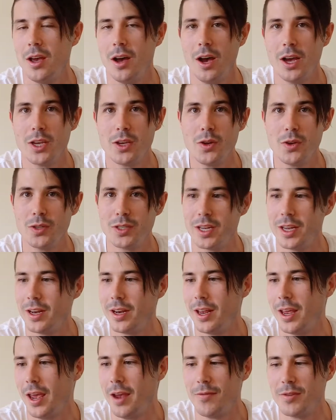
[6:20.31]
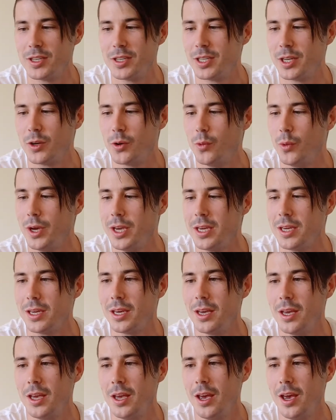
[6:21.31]
I use it every single
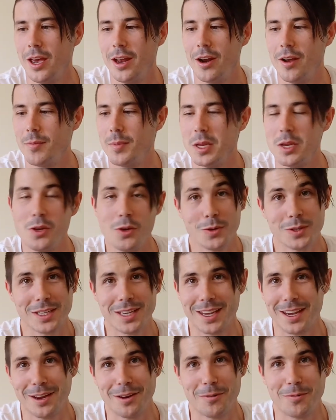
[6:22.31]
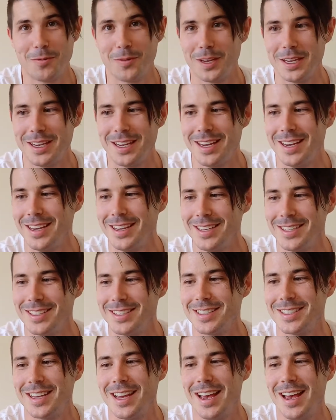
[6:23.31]
week and I've been using it for
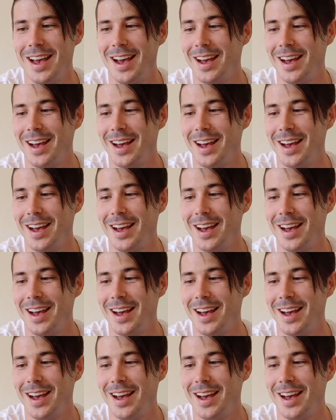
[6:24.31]
years.